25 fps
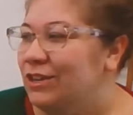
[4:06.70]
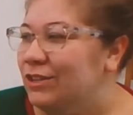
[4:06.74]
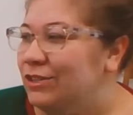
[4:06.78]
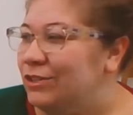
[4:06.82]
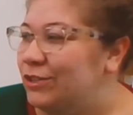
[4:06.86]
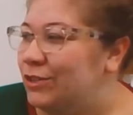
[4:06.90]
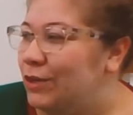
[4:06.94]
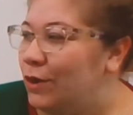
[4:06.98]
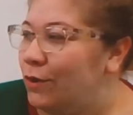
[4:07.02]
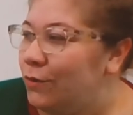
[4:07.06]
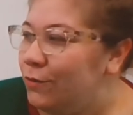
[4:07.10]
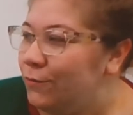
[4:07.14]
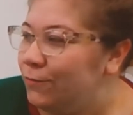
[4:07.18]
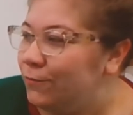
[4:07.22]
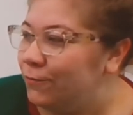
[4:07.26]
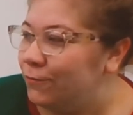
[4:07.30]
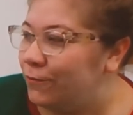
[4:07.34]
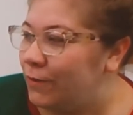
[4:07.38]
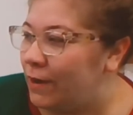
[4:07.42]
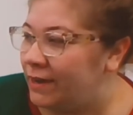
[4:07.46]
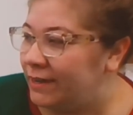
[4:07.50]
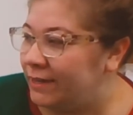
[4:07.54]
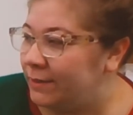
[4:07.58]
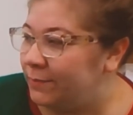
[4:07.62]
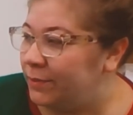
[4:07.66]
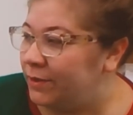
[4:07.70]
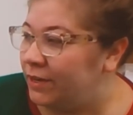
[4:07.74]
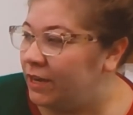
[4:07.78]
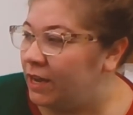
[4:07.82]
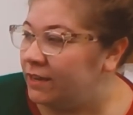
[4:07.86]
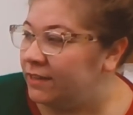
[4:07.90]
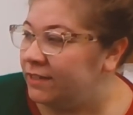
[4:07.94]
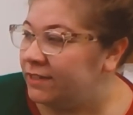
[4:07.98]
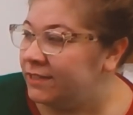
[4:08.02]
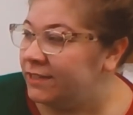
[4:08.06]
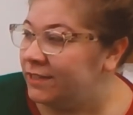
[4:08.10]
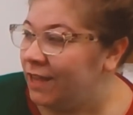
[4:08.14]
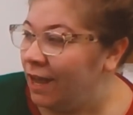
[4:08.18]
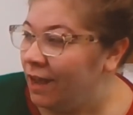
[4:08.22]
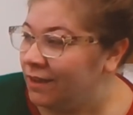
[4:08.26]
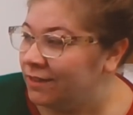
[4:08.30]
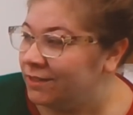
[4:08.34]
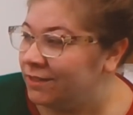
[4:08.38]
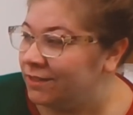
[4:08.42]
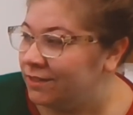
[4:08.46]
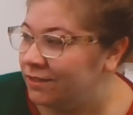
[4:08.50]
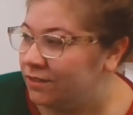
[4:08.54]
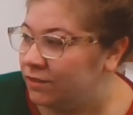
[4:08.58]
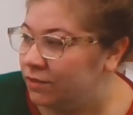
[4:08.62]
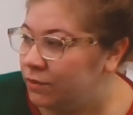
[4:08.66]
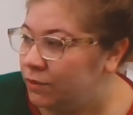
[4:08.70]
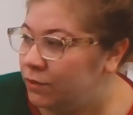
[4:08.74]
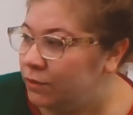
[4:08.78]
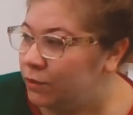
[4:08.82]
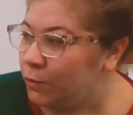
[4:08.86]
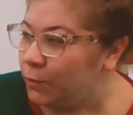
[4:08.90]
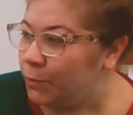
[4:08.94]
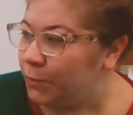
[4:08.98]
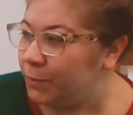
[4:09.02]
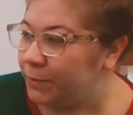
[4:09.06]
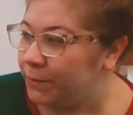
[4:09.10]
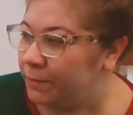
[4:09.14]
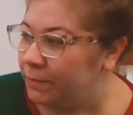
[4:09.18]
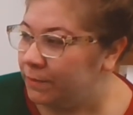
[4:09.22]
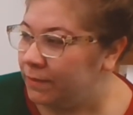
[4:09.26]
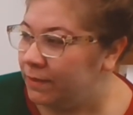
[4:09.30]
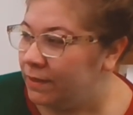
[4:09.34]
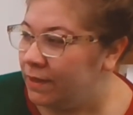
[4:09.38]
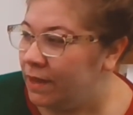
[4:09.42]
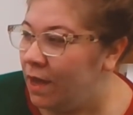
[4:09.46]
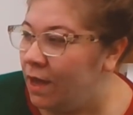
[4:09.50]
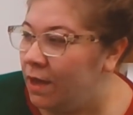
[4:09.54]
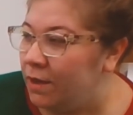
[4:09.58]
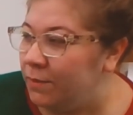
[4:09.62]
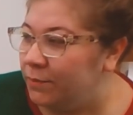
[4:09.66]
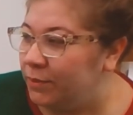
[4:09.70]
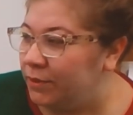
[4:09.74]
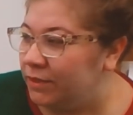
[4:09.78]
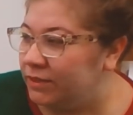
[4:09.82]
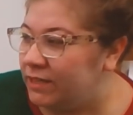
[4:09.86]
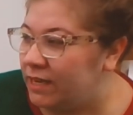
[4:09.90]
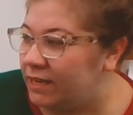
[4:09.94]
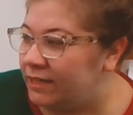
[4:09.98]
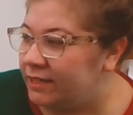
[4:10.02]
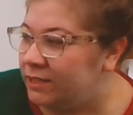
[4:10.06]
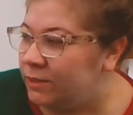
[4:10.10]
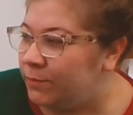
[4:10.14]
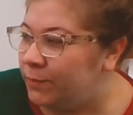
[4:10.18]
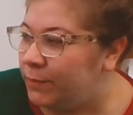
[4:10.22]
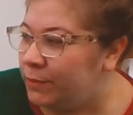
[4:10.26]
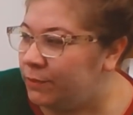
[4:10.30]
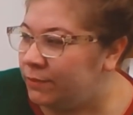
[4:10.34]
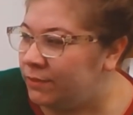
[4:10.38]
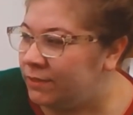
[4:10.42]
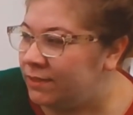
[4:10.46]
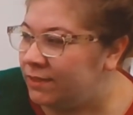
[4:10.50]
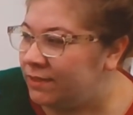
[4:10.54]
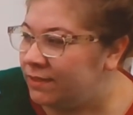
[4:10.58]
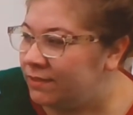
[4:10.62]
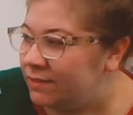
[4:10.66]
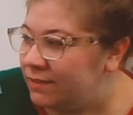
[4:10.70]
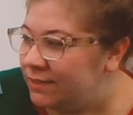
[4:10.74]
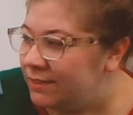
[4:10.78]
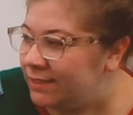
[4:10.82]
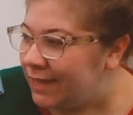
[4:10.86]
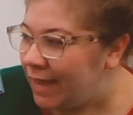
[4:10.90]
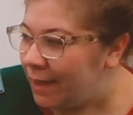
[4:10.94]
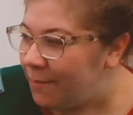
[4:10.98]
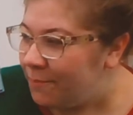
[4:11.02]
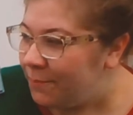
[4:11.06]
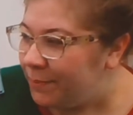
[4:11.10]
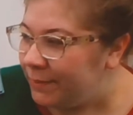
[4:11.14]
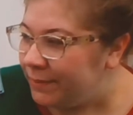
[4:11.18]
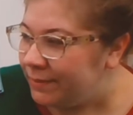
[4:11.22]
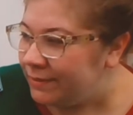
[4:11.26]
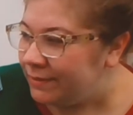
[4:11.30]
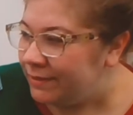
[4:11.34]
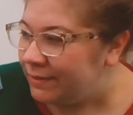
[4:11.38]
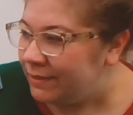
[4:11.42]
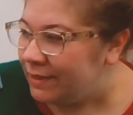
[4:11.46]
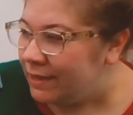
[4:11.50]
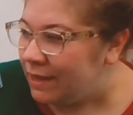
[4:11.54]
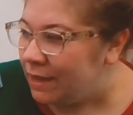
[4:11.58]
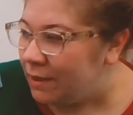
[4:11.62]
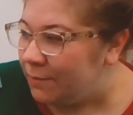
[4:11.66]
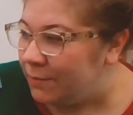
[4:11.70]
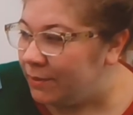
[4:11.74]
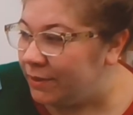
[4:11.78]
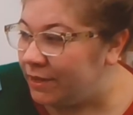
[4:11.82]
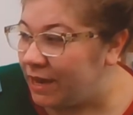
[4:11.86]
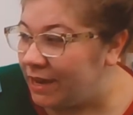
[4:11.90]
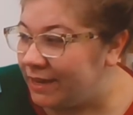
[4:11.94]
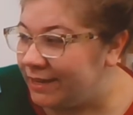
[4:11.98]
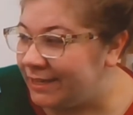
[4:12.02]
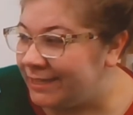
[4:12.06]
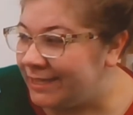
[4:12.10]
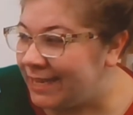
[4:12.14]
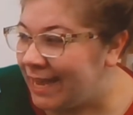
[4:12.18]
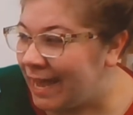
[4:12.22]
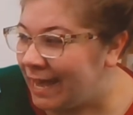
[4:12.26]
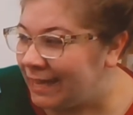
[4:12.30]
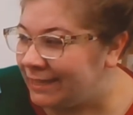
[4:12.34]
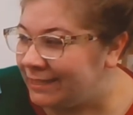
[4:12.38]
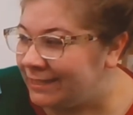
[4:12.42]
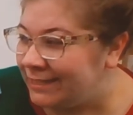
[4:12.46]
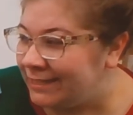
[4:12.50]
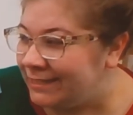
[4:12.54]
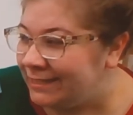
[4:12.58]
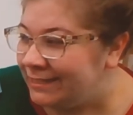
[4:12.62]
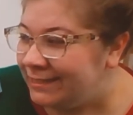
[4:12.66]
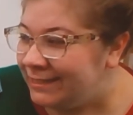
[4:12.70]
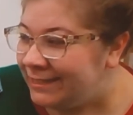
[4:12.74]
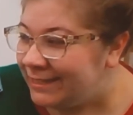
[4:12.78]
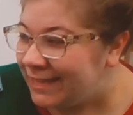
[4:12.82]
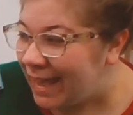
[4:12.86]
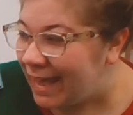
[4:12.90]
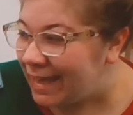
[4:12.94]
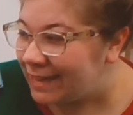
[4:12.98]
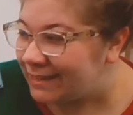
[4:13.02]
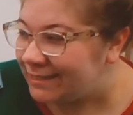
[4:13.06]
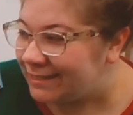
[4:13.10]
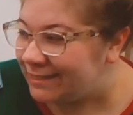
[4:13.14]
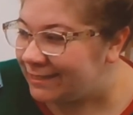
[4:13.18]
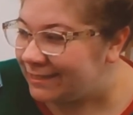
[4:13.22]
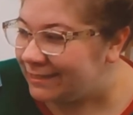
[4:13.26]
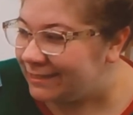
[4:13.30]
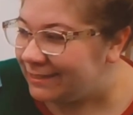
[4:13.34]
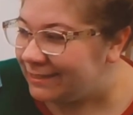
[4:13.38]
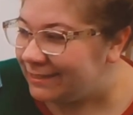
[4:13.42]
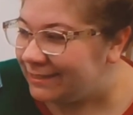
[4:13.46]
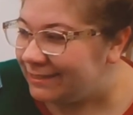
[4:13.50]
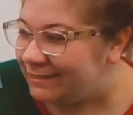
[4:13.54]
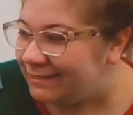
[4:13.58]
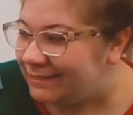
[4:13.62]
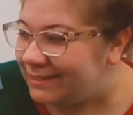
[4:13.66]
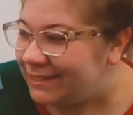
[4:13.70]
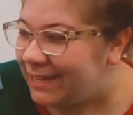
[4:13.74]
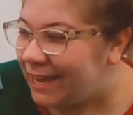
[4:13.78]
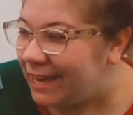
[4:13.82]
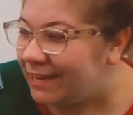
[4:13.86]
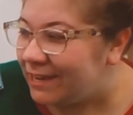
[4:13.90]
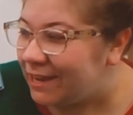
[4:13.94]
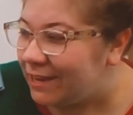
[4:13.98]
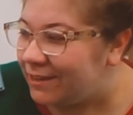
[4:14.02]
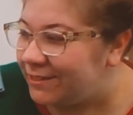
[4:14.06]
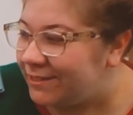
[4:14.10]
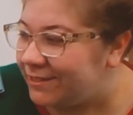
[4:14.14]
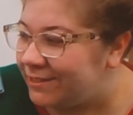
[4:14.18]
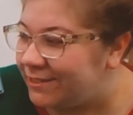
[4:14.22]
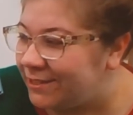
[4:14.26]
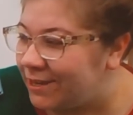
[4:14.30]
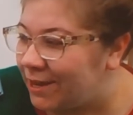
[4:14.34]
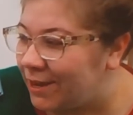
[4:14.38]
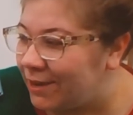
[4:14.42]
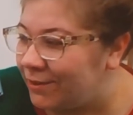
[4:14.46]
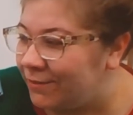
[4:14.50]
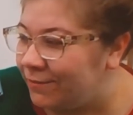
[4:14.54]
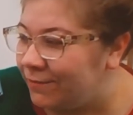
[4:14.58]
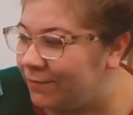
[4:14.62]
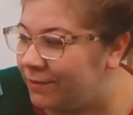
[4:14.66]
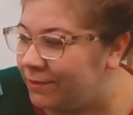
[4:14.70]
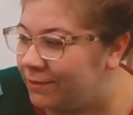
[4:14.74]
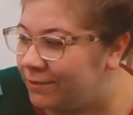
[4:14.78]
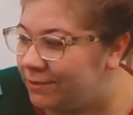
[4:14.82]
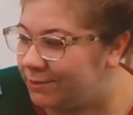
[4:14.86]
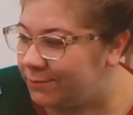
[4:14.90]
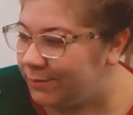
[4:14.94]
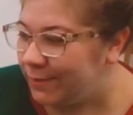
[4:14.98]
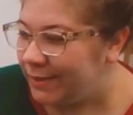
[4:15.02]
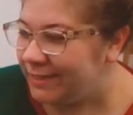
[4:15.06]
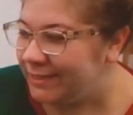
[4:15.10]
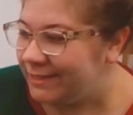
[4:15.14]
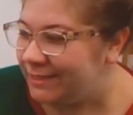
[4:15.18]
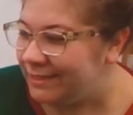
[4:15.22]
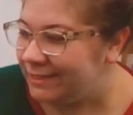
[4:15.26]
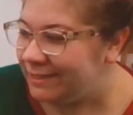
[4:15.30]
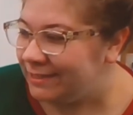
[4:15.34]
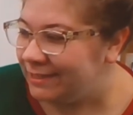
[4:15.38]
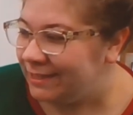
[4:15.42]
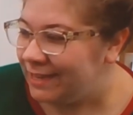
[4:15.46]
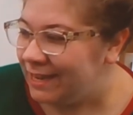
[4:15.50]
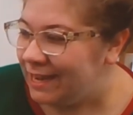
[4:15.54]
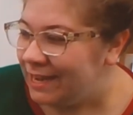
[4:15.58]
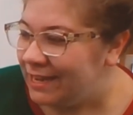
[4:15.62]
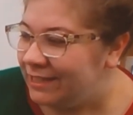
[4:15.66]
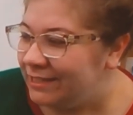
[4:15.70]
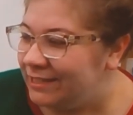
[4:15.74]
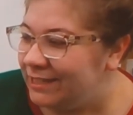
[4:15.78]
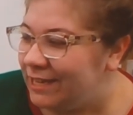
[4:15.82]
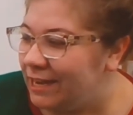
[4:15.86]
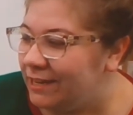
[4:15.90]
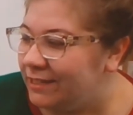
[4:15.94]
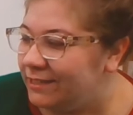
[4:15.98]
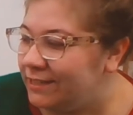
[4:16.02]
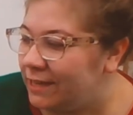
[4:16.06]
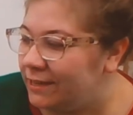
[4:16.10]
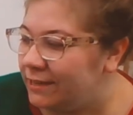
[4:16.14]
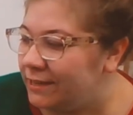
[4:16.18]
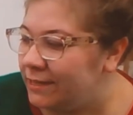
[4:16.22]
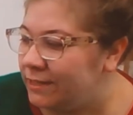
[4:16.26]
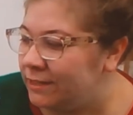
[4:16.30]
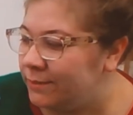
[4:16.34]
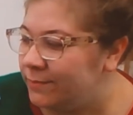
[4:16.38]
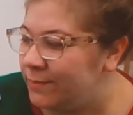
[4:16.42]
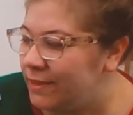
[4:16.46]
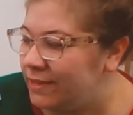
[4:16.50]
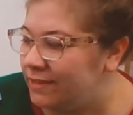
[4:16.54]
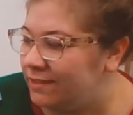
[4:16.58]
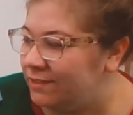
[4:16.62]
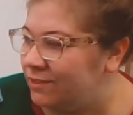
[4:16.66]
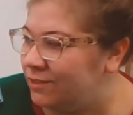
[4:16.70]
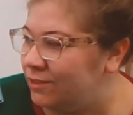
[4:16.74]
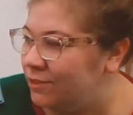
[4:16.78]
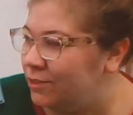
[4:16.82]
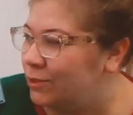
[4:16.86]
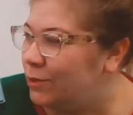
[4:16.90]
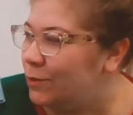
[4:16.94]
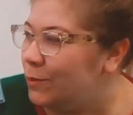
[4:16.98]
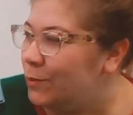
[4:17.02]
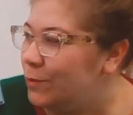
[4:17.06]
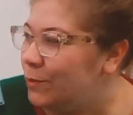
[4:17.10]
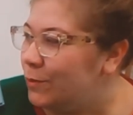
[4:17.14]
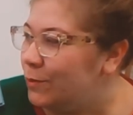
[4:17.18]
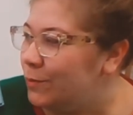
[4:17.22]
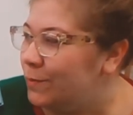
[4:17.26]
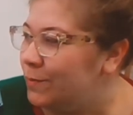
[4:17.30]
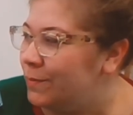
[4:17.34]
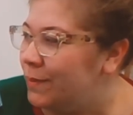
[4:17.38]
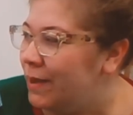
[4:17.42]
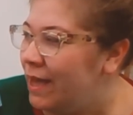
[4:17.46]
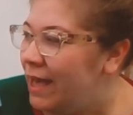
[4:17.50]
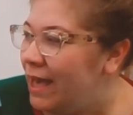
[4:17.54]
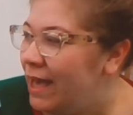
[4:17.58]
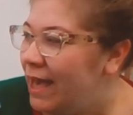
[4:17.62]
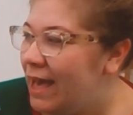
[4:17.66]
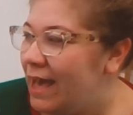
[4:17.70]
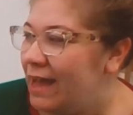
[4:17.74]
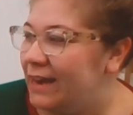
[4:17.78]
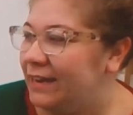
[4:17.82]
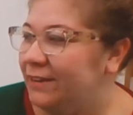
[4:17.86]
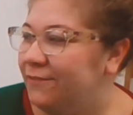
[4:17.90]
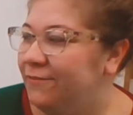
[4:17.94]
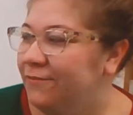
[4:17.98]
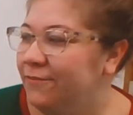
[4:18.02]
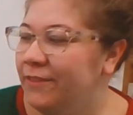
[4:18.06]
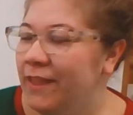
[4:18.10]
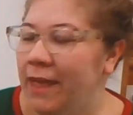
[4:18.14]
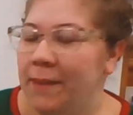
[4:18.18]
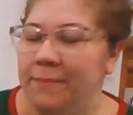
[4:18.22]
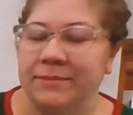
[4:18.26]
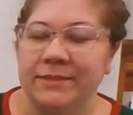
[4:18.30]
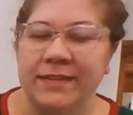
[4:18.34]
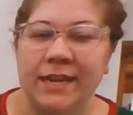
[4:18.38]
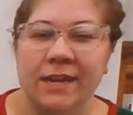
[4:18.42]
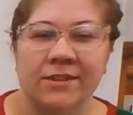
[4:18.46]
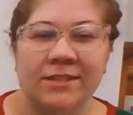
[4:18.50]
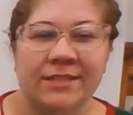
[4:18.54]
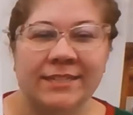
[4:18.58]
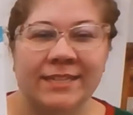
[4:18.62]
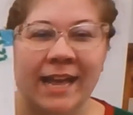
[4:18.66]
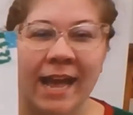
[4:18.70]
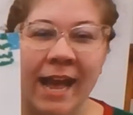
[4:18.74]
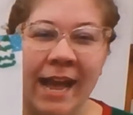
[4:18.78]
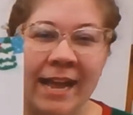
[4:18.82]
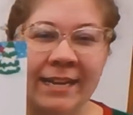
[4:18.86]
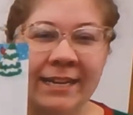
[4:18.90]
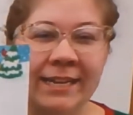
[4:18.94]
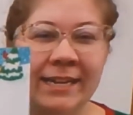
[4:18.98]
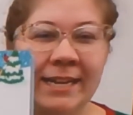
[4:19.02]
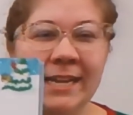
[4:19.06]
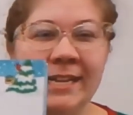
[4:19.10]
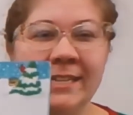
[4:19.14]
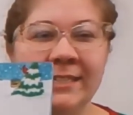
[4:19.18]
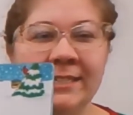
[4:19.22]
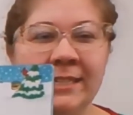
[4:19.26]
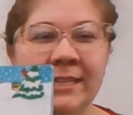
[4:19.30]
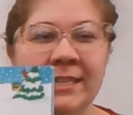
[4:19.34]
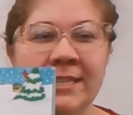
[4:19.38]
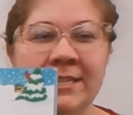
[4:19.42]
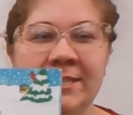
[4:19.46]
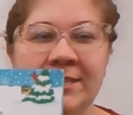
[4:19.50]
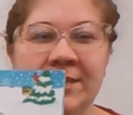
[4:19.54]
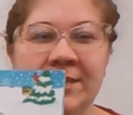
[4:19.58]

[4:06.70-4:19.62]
So Froggy put on his socks, zoop, pulled on his boots, zup, put on his hat, zat, tied on his scarf, zwit, tugged on his mittens, zoom, and he flopped outside and into the